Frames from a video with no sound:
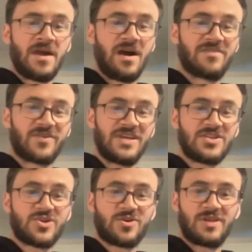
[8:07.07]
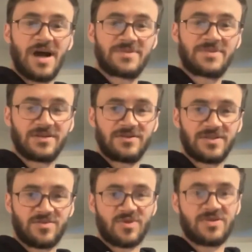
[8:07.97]
Of our internal
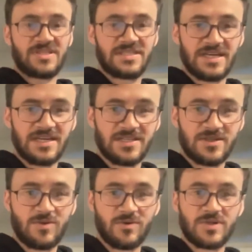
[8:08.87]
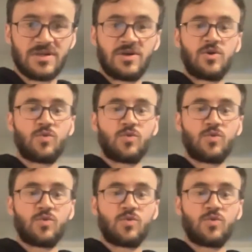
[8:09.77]
obstacles, Merton says, quote,